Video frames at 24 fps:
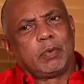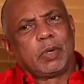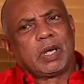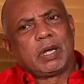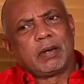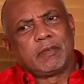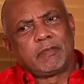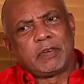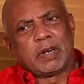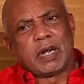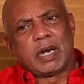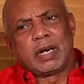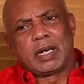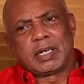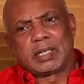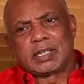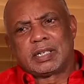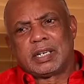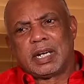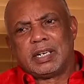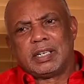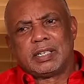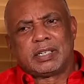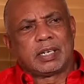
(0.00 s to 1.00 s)
We get to
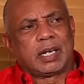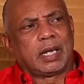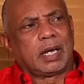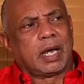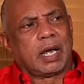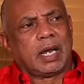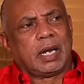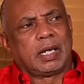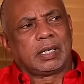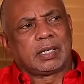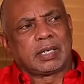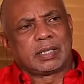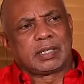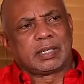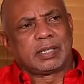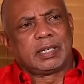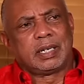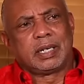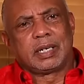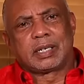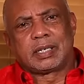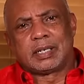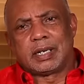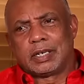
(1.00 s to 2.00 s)
understand say a lot of
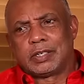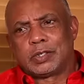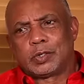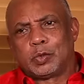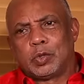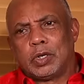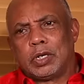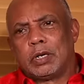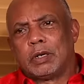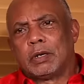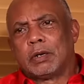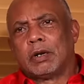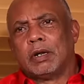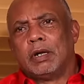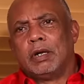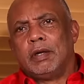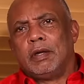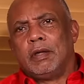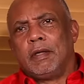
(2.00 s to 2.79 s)
selectors will,